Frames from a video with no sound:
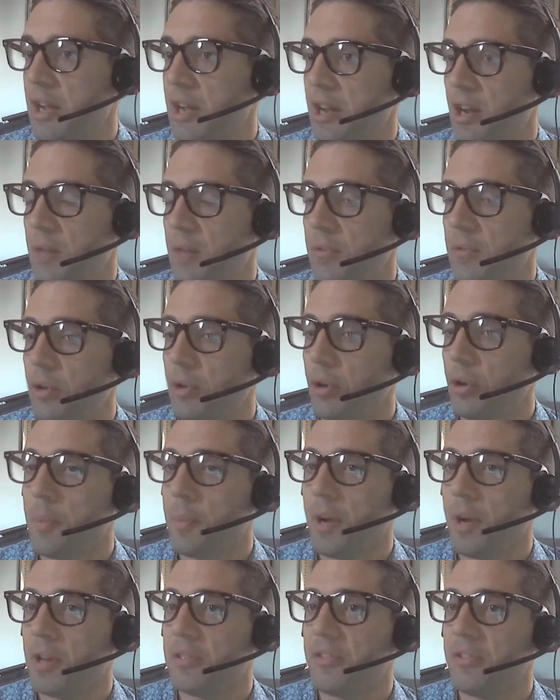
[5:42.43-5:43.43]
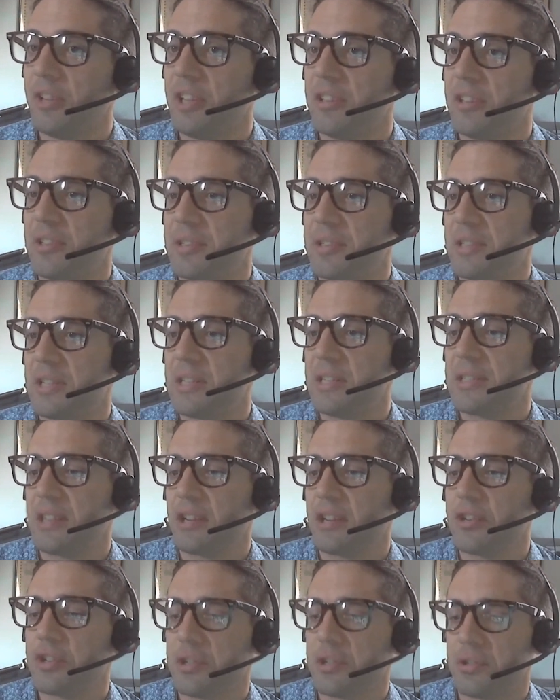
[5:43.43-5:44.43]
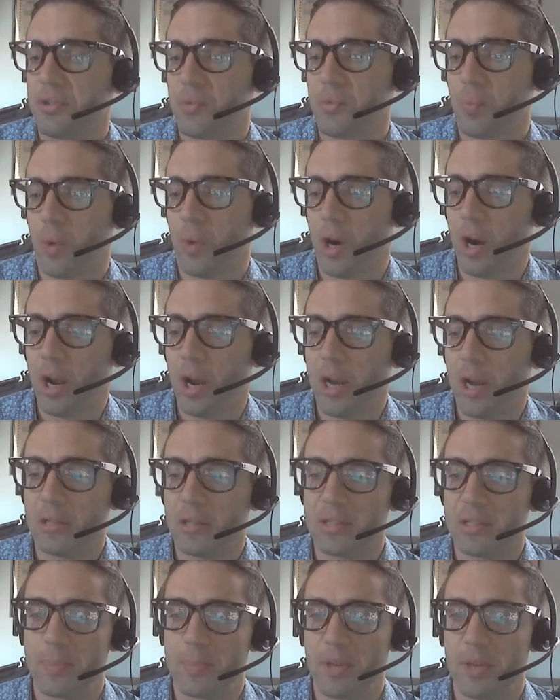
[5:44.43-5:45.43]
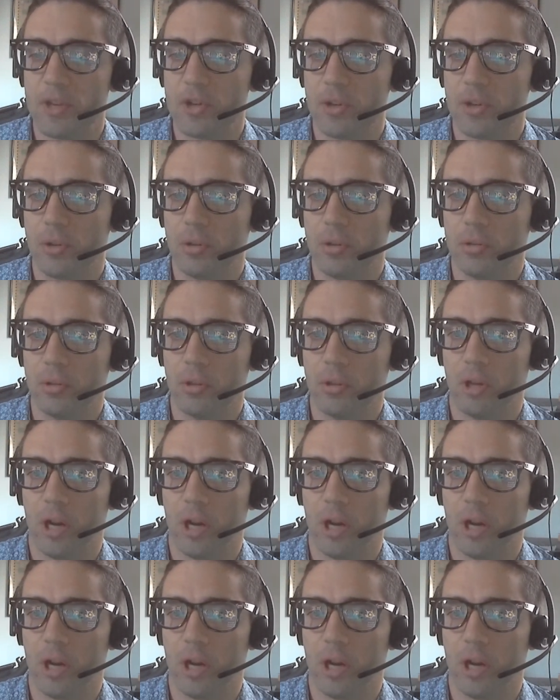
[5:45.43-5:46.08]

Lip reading: and I will talk about 3 distinct sections: why the spatial